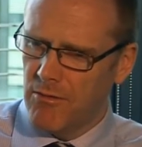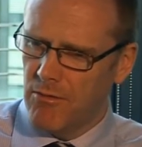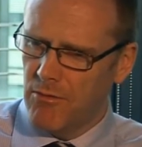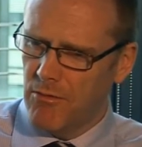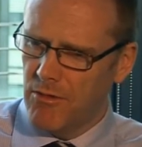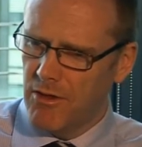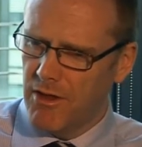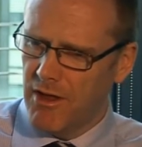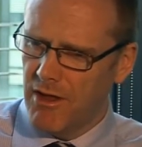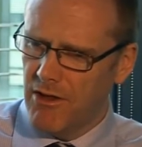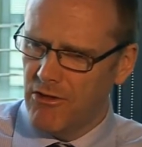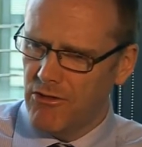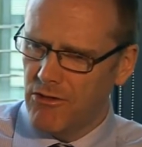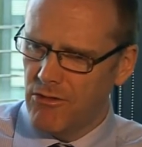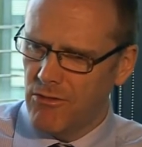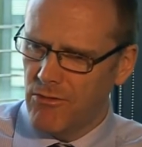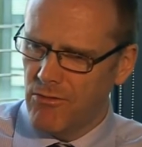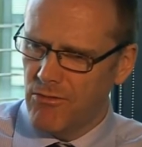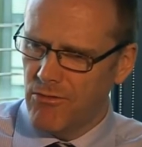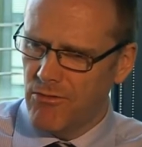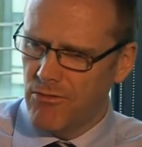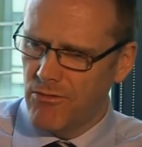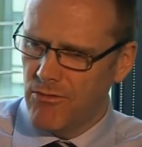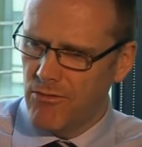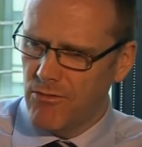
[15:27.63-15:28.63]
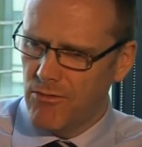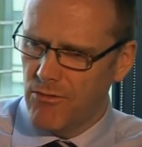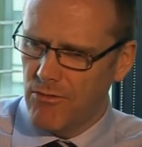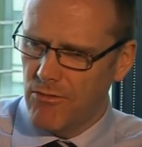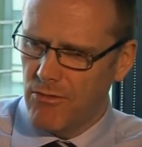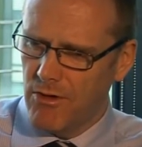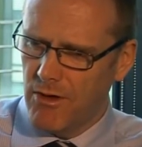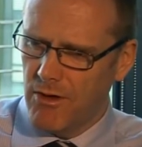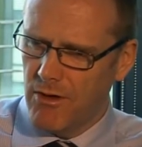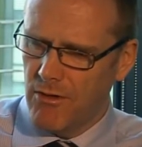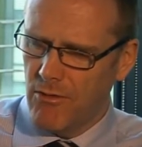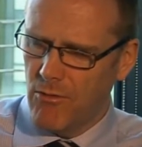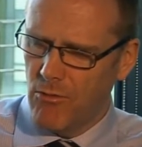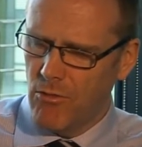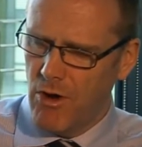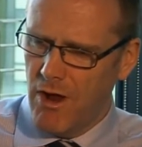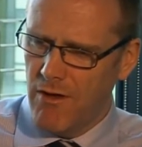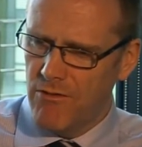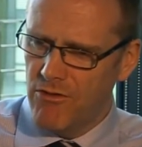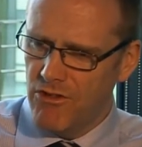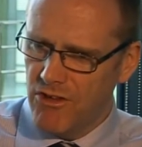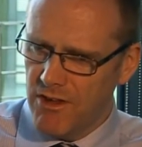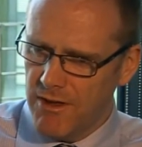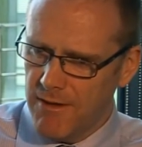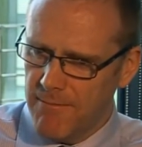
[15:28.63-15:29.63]
the case of
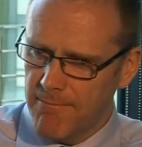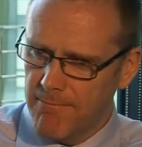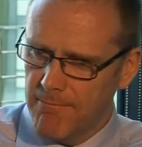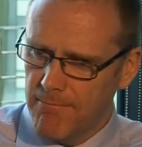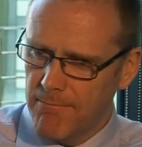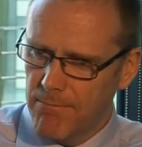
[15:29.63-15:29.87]
Revsey,